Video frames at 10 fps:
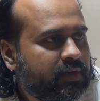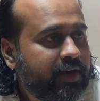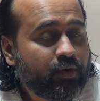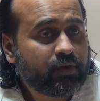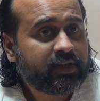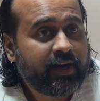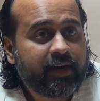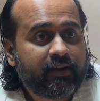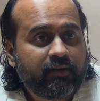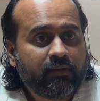And it was
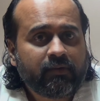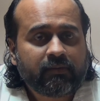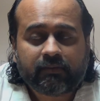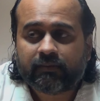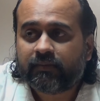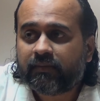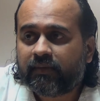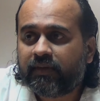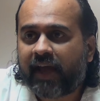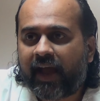great, you know,
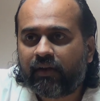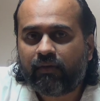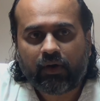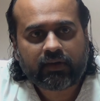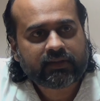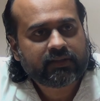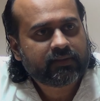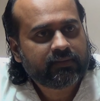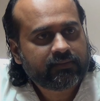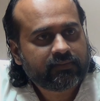gang wars.
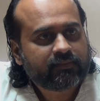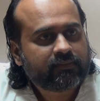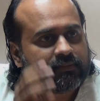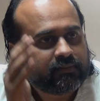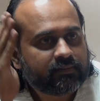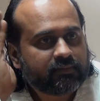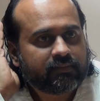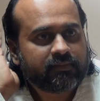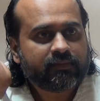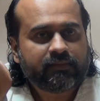
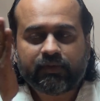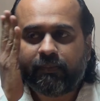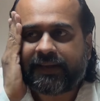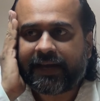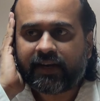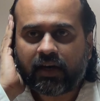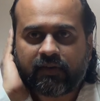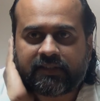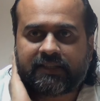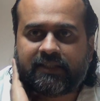So mechanical
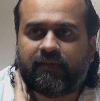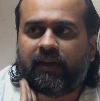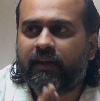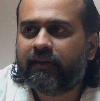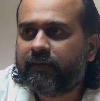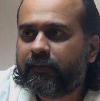versus civil.